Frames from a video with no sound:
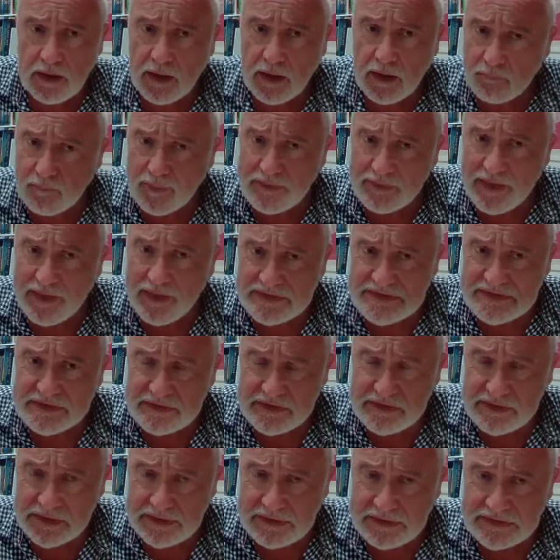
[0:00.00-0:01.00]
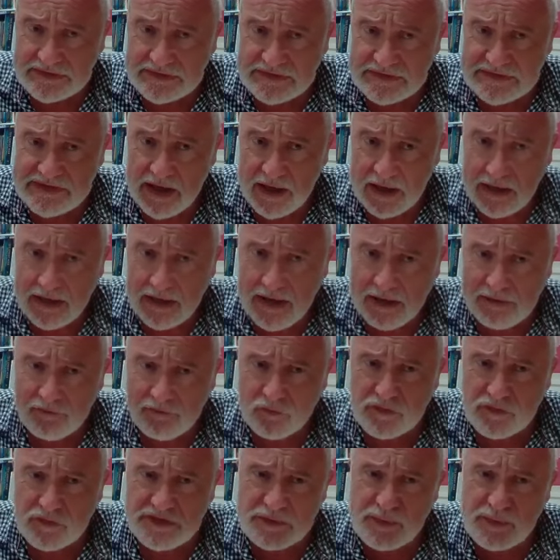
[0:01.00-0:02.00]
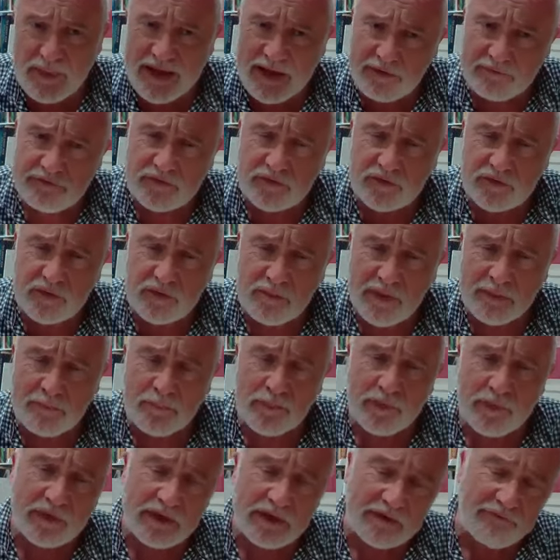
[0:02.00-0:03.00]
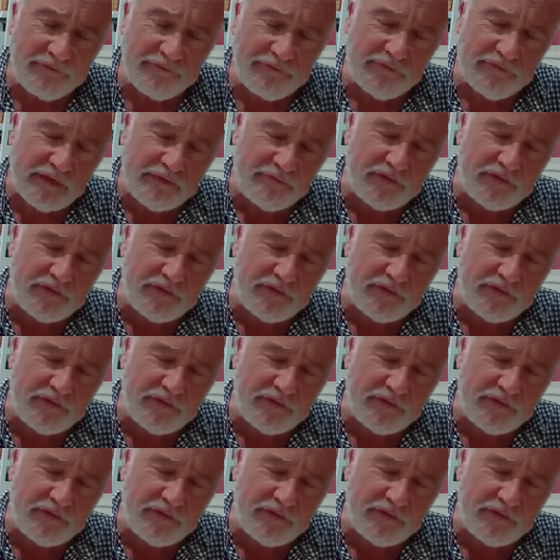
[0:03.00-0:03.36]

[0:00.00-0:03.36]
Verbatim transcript: And, man, that's the thing to say. And of course, we have to remember if,